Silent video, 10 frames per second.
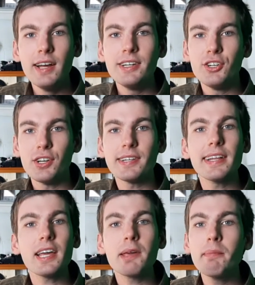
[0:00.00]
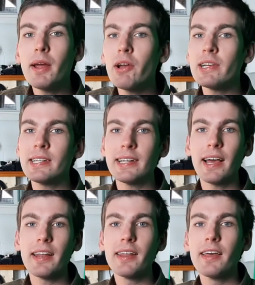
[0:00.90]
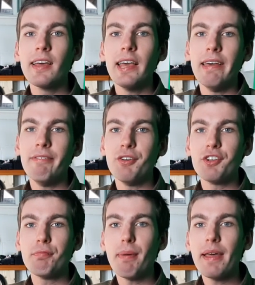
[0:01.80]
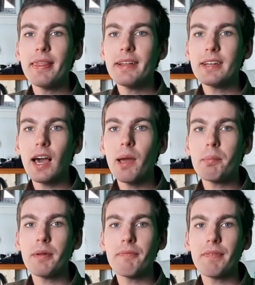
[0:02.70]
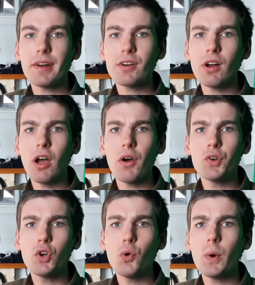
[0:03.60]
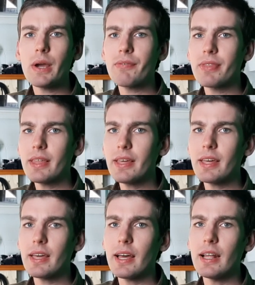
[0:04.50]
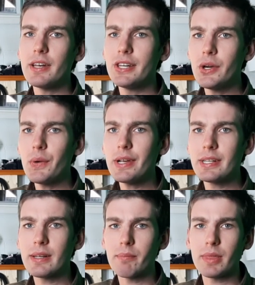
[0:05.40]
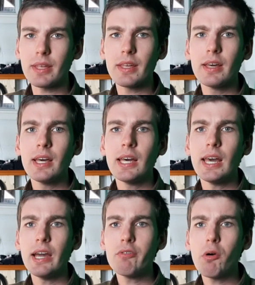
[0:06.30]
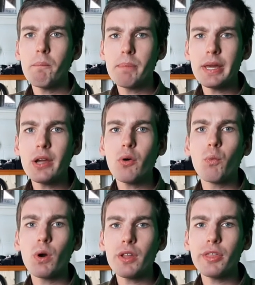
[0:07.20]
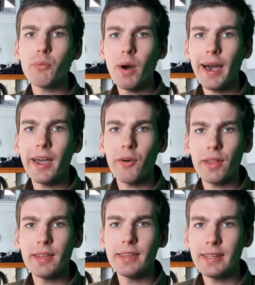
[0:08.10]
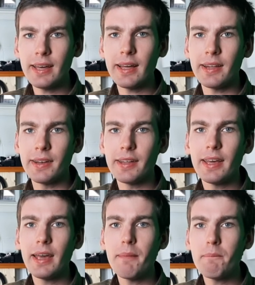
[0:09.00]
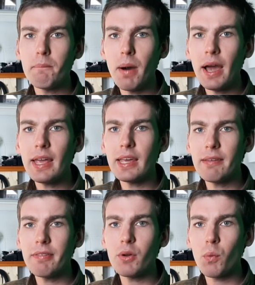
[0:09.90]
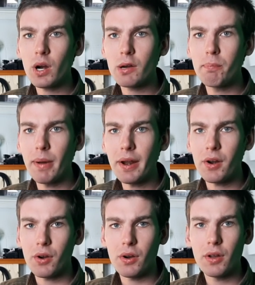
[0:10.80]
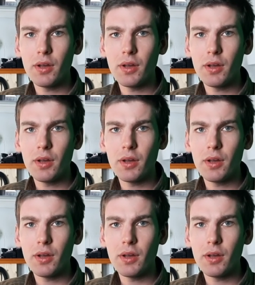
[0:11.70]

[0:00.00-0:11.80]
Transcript: Just like Mary said, if you spend the time to figure out a new way of thinking and doing something, it will be worthwhile in the end. It might even work better.